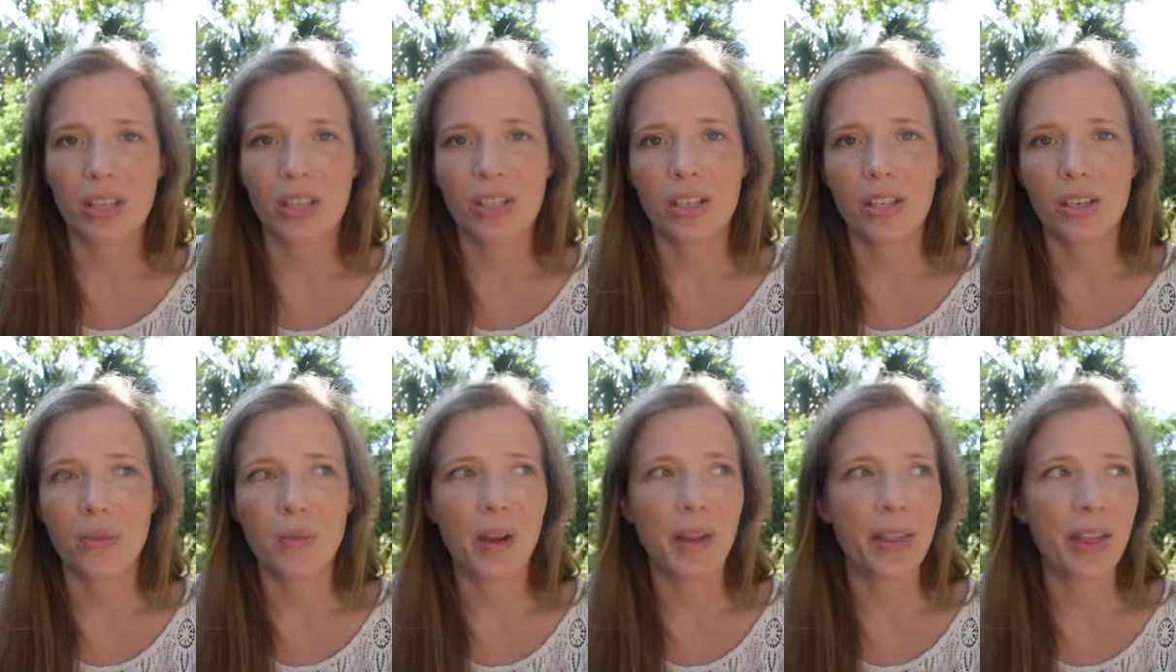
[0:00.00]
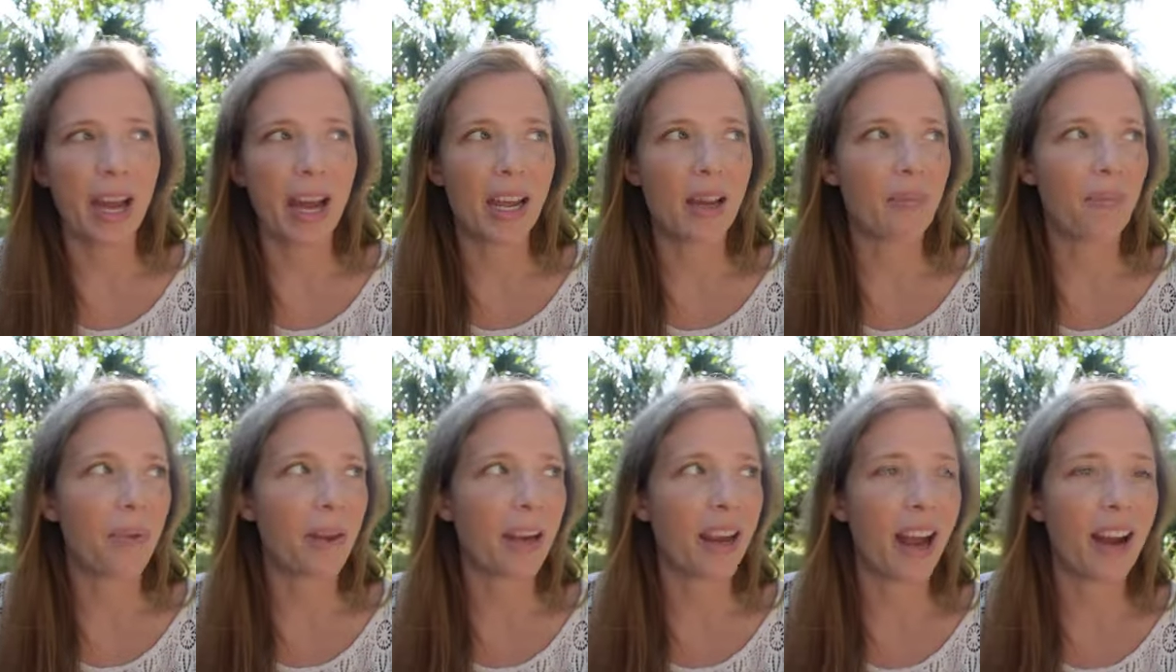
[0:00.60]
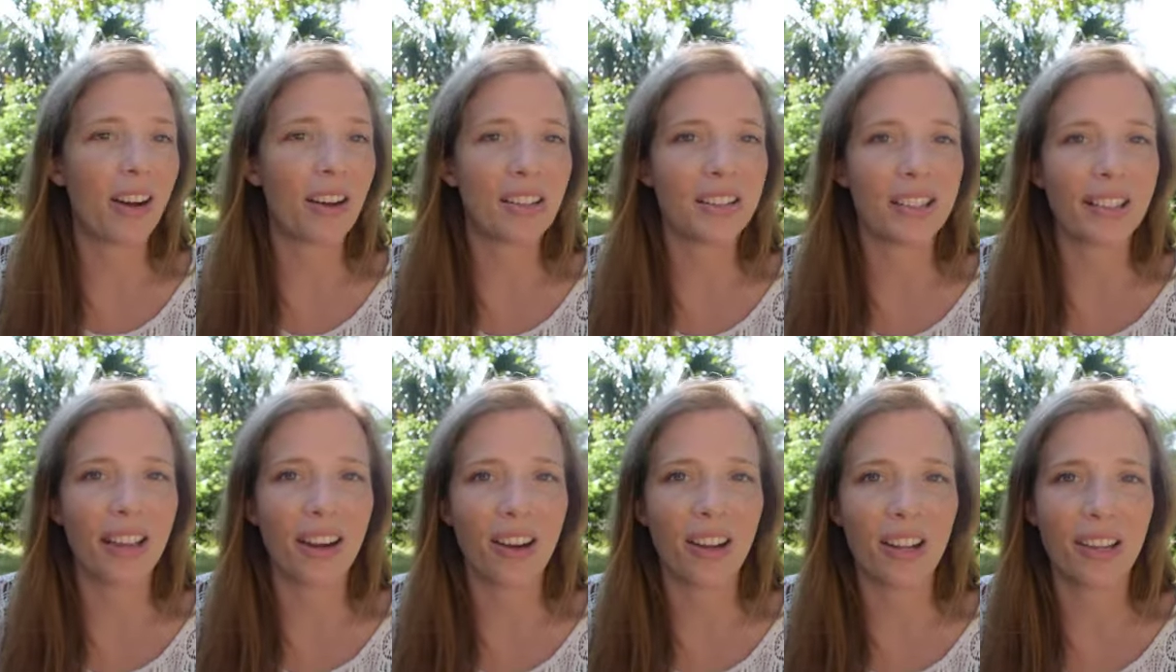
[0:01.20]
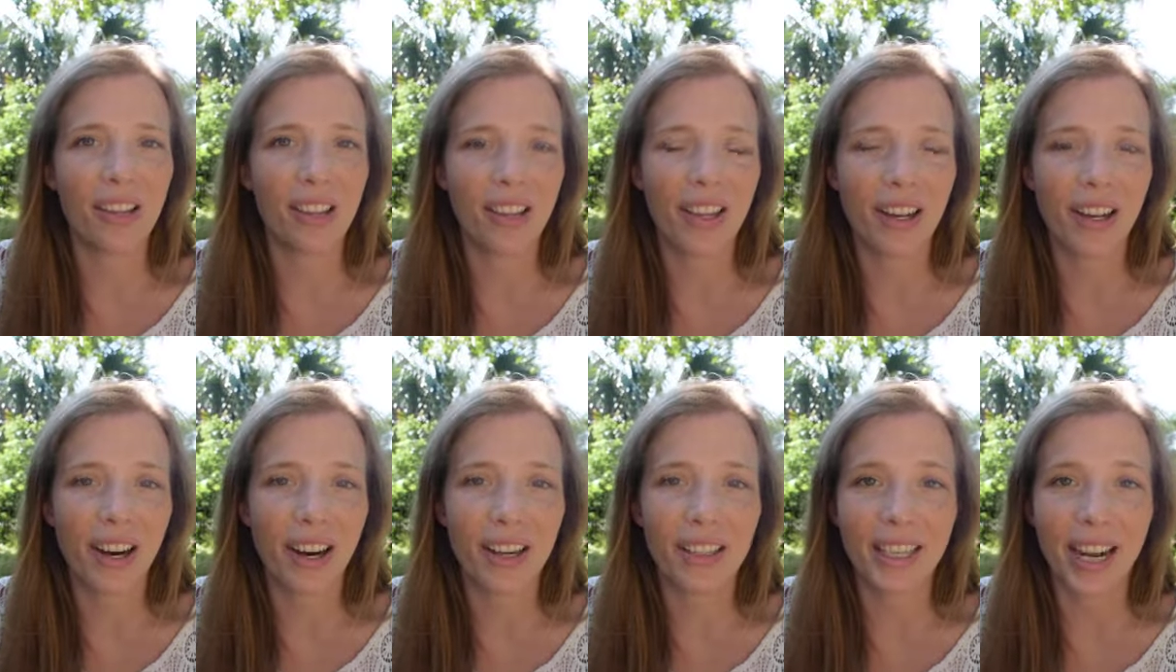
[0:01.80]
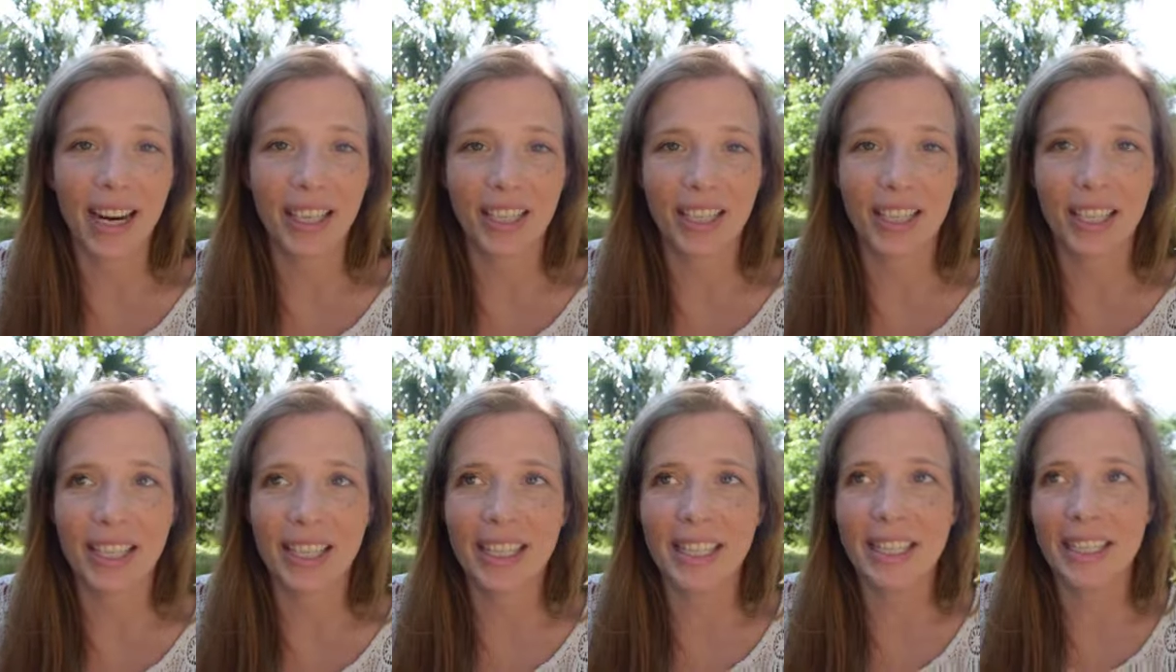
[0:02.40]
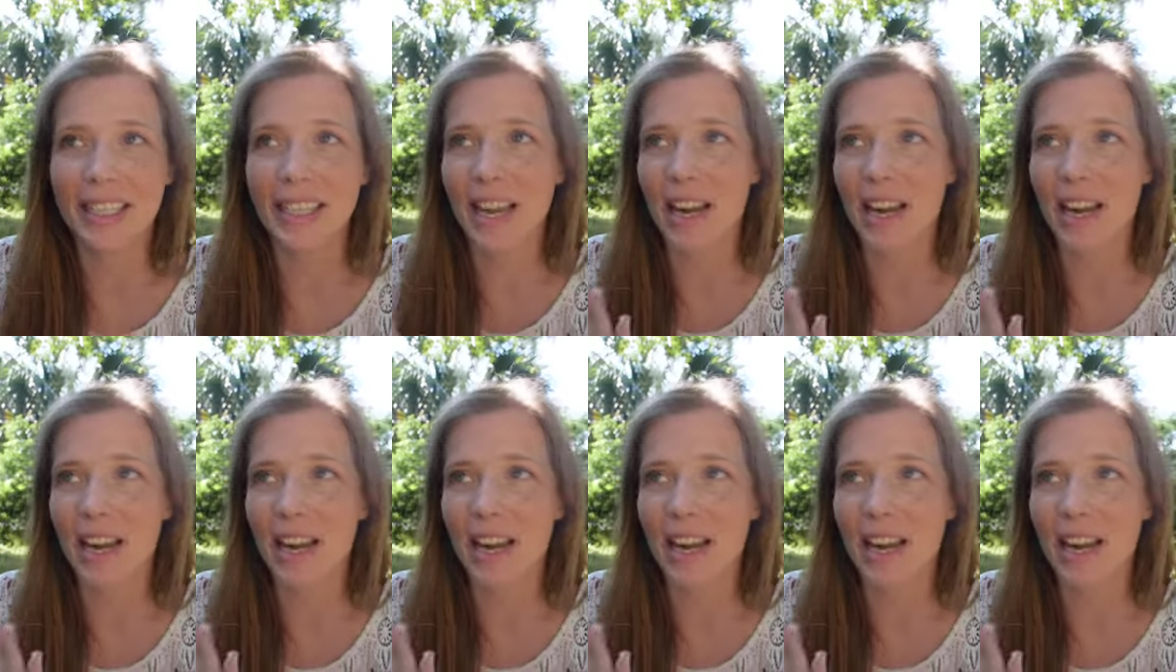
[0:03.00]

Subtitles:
Do you want that big house like on the Kardashians?